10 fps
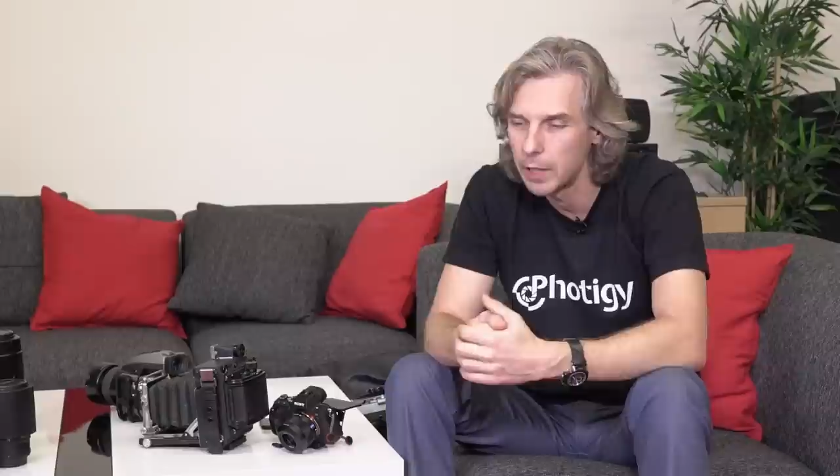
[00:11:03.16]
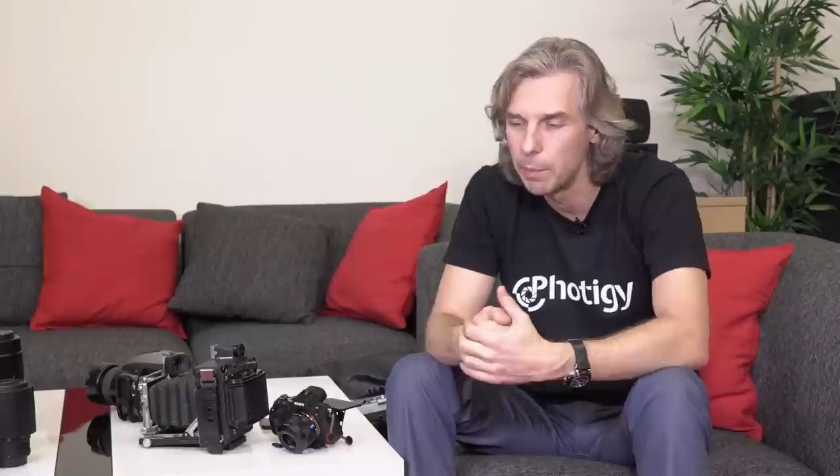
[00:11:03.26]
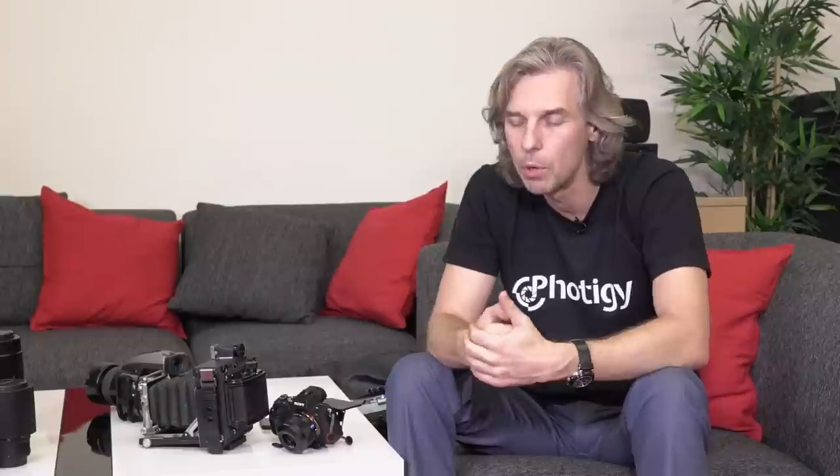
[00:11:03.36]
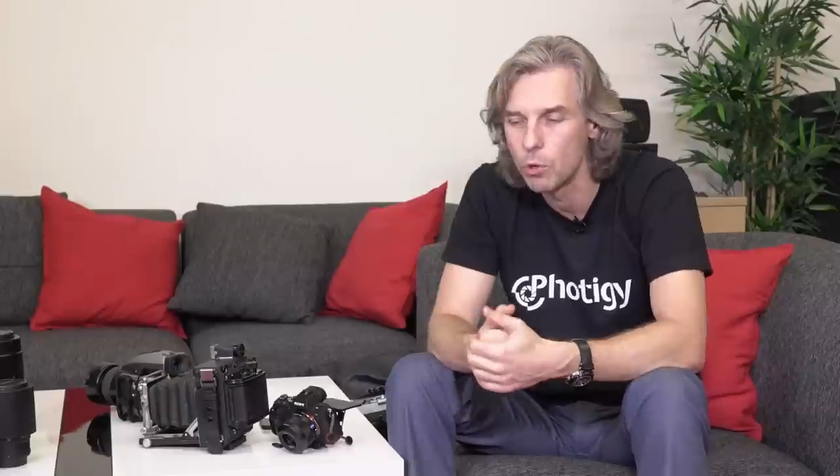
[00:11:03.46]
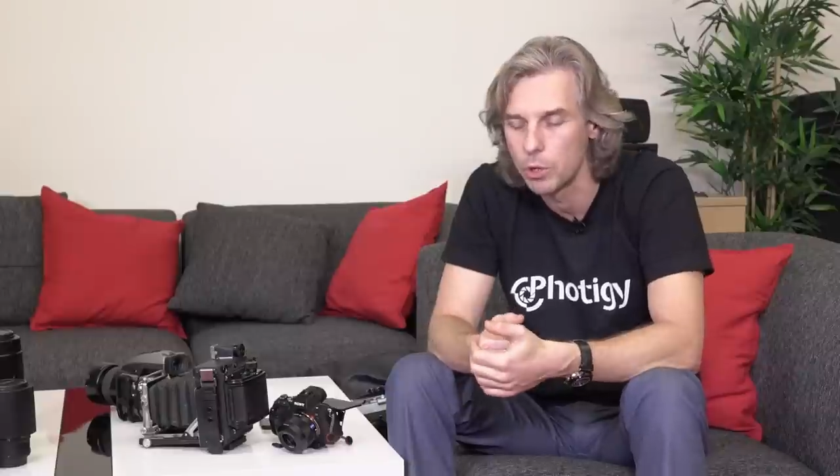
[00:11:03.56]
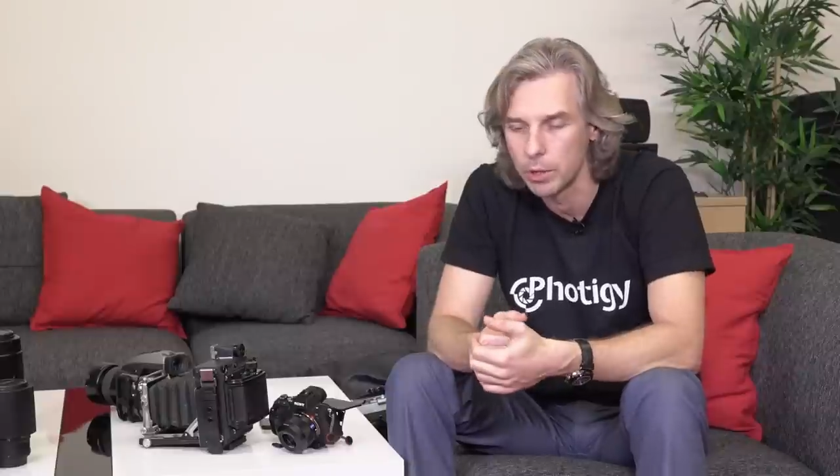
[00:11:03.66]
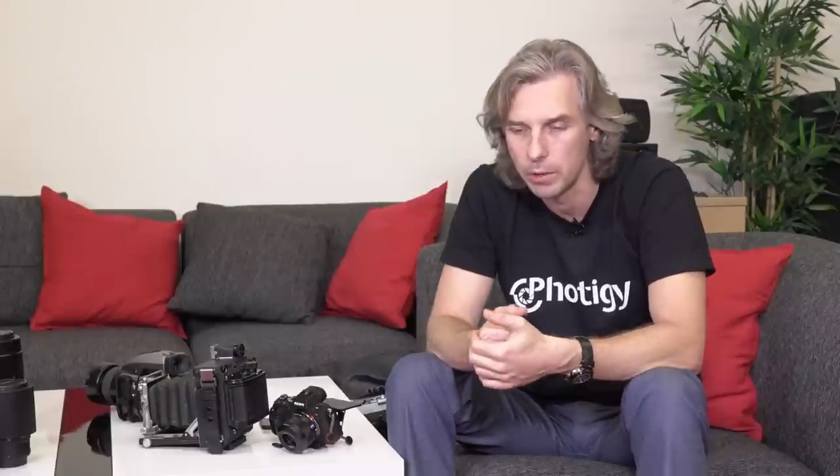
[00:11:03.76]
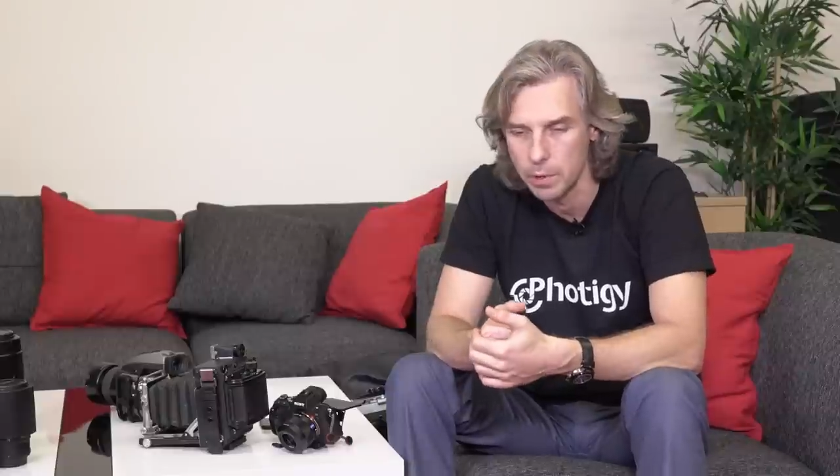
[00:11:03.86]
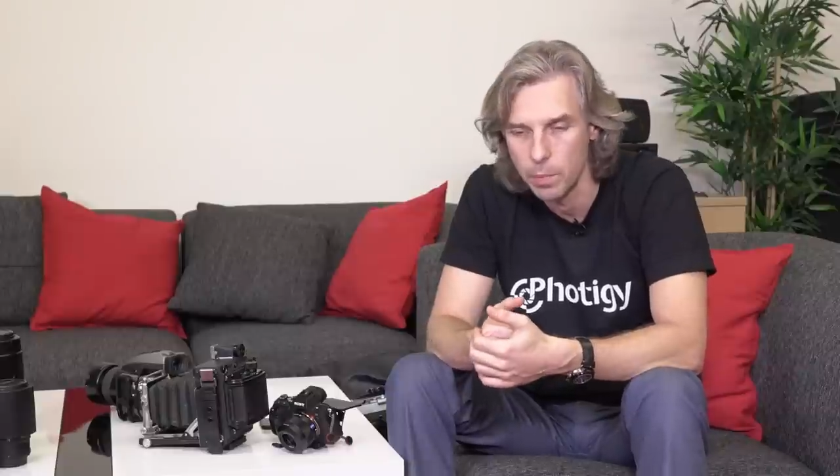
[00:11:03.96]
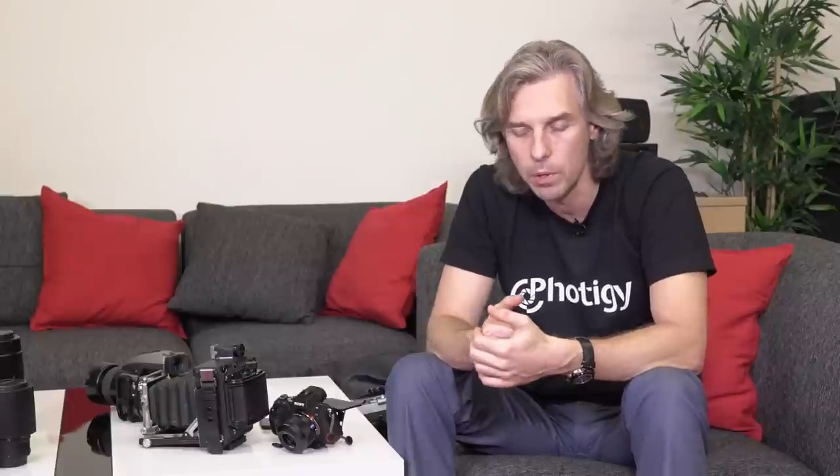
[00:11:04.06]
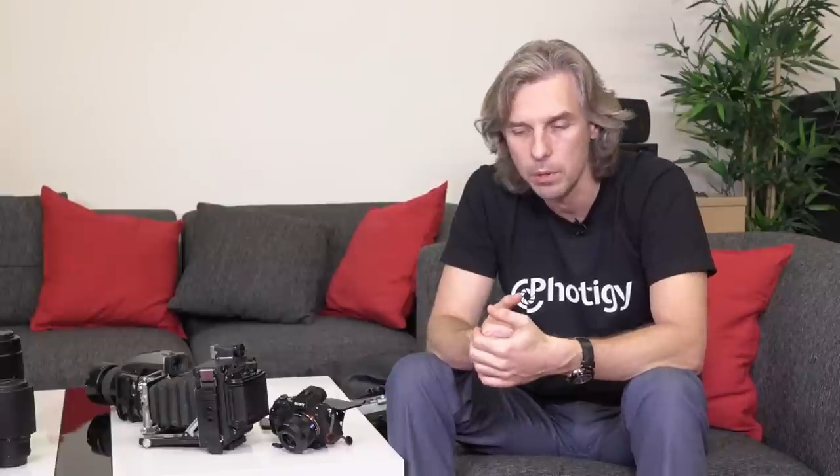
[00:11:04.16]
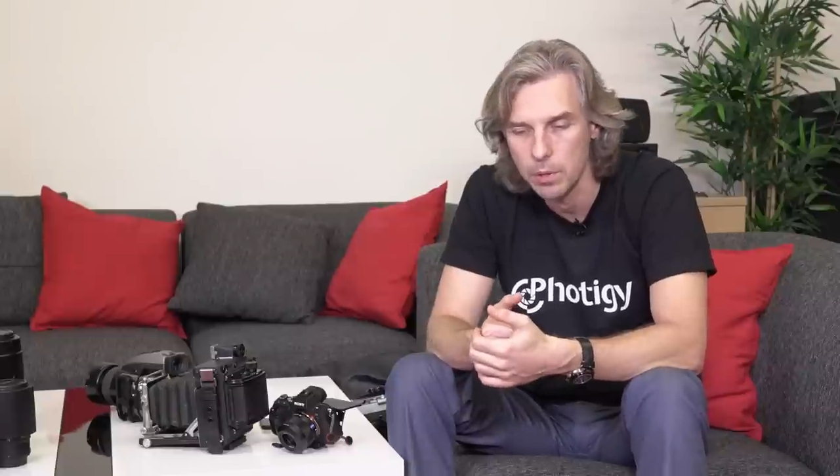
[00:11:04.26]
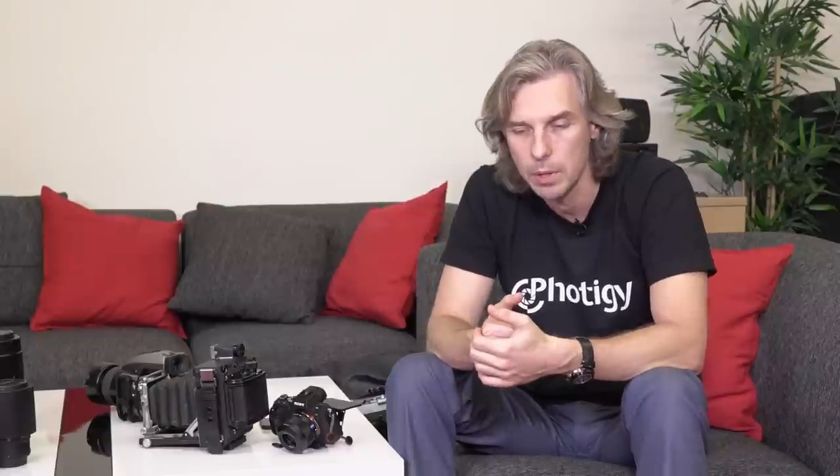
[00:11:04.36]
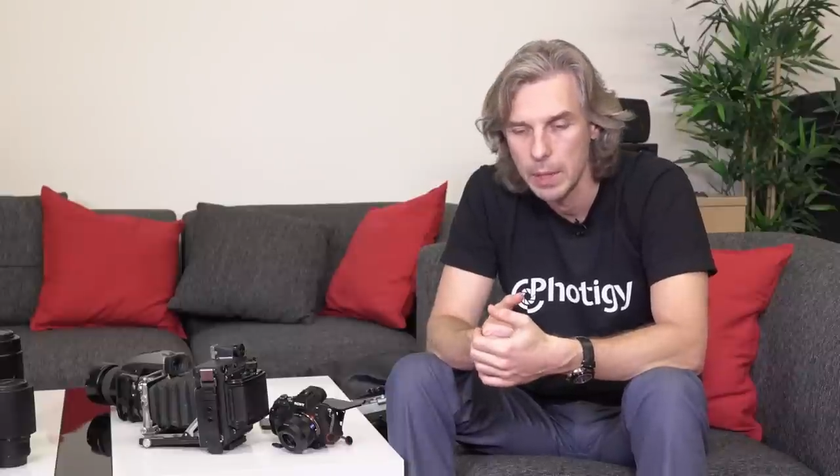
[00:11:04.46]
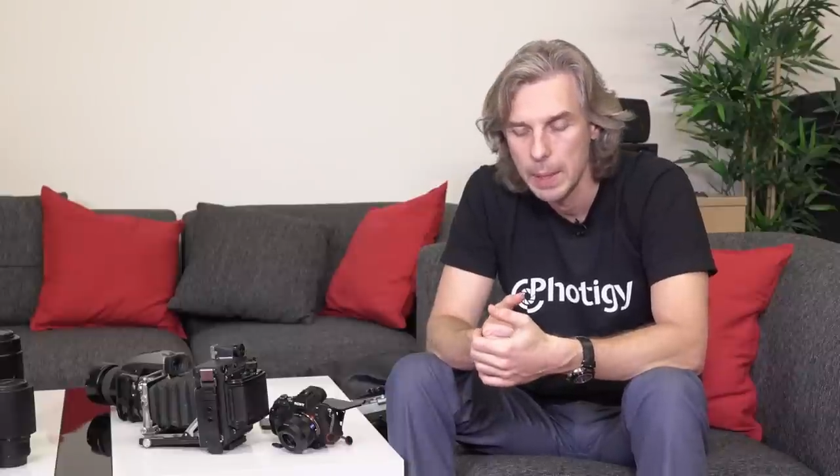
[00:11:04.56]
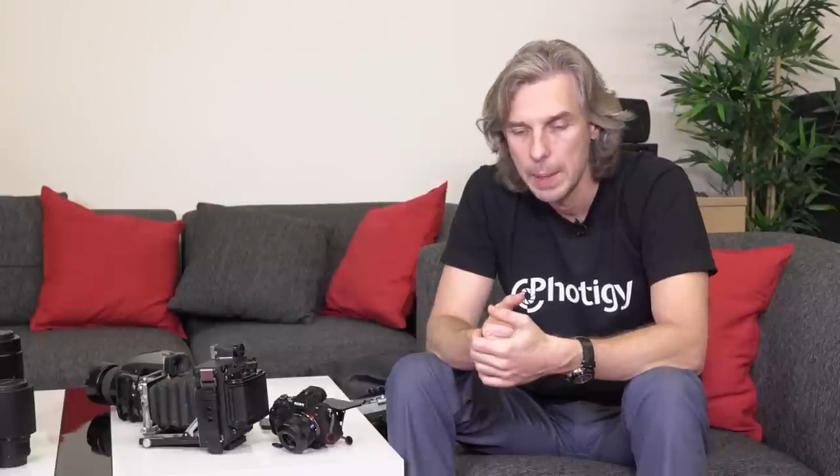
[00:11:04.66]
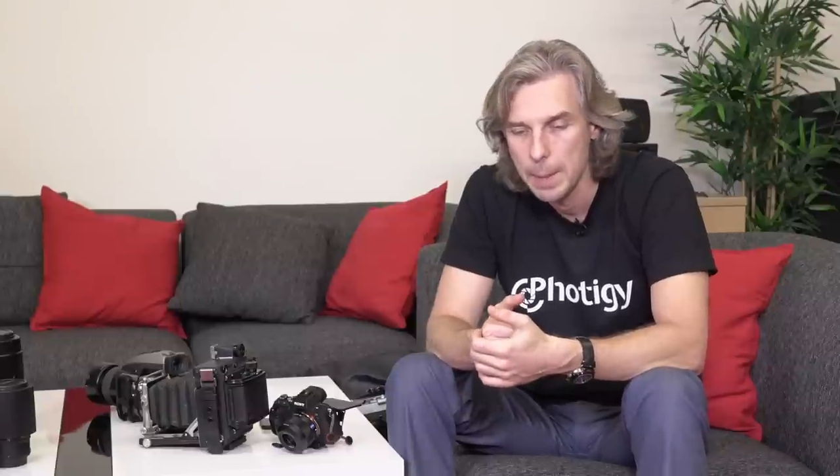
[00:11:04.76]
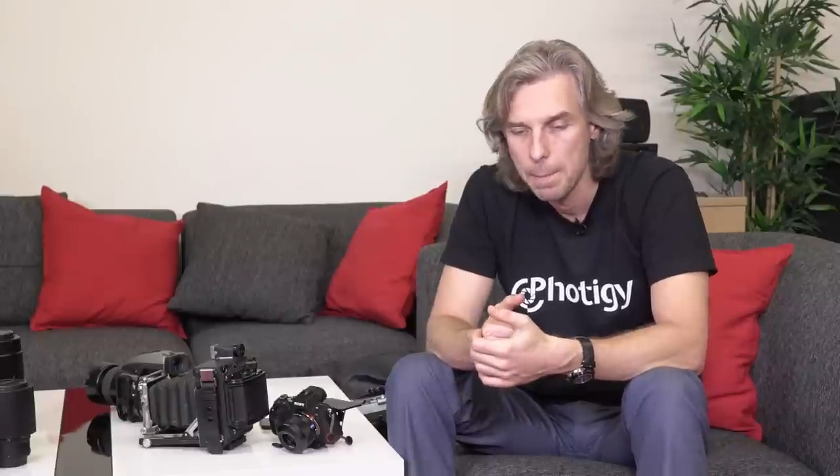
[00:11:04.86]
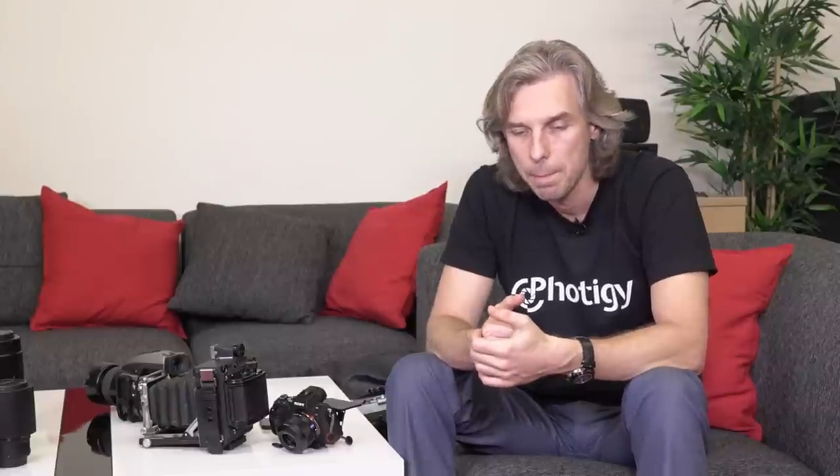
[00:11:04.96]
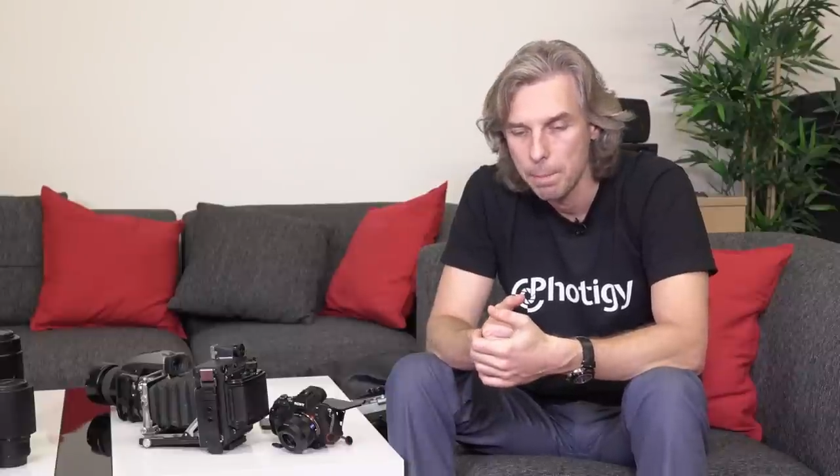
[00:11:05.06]
emotional response,
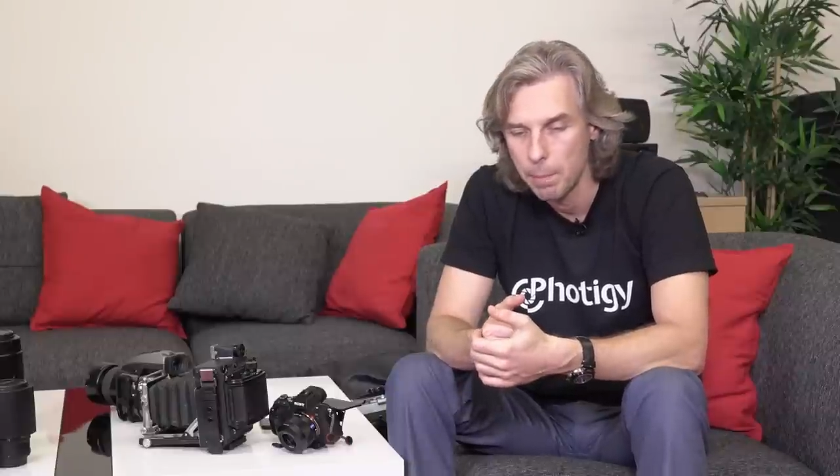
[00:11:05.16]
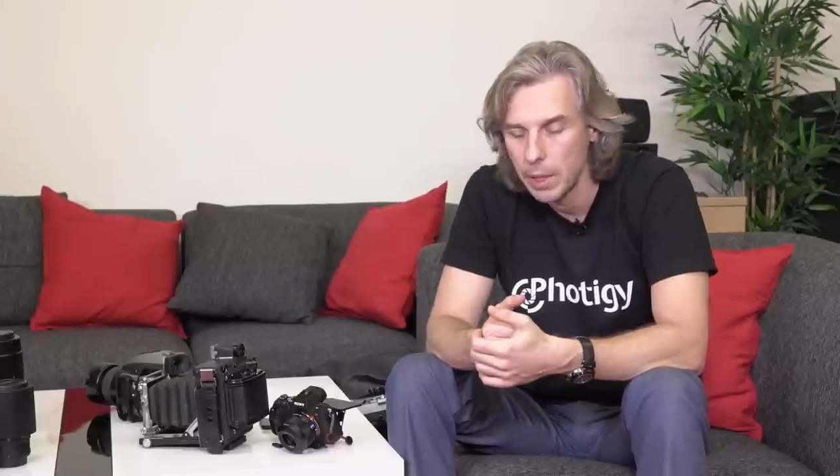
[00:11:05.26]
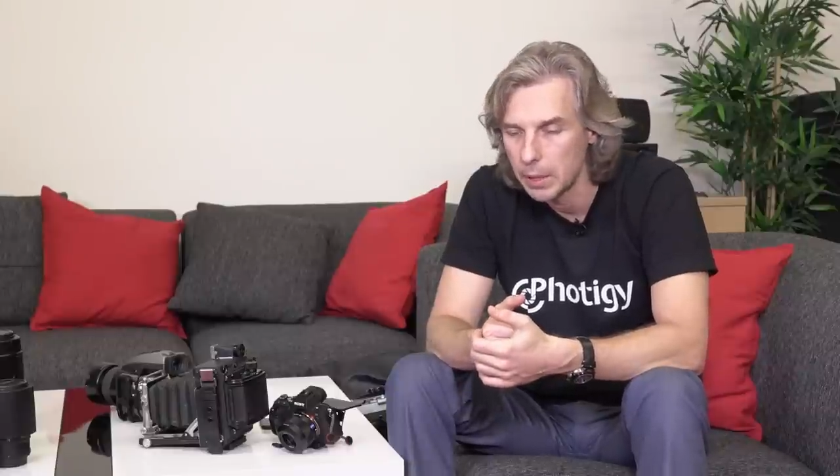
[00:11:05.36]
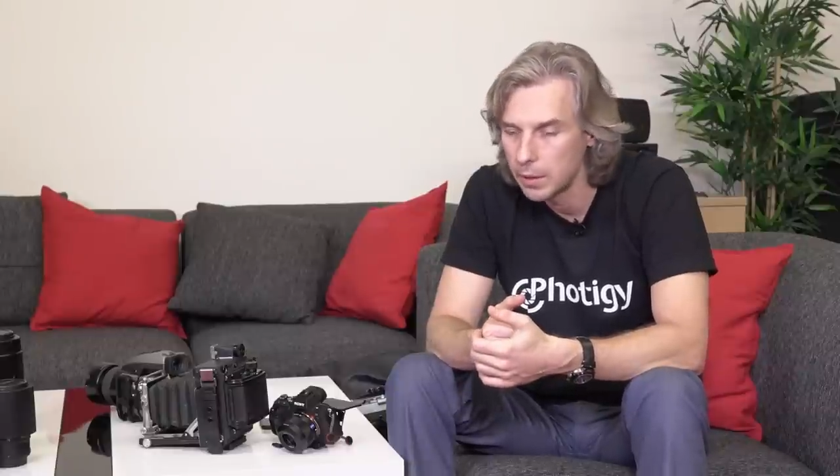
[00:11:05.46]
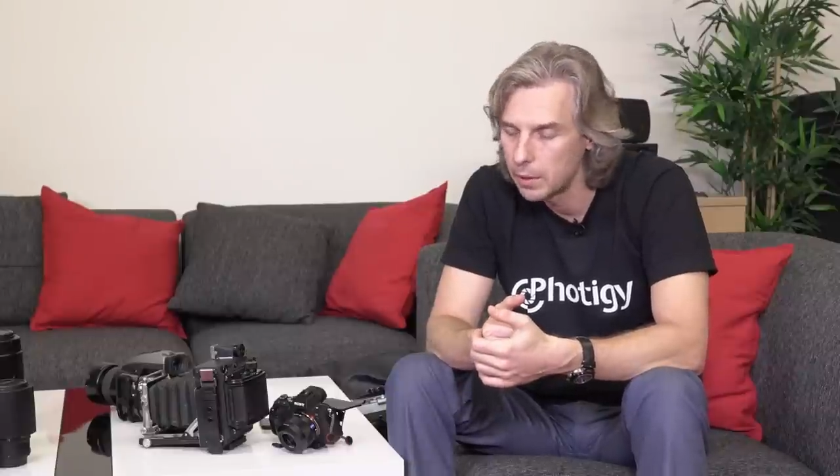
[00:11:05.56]
but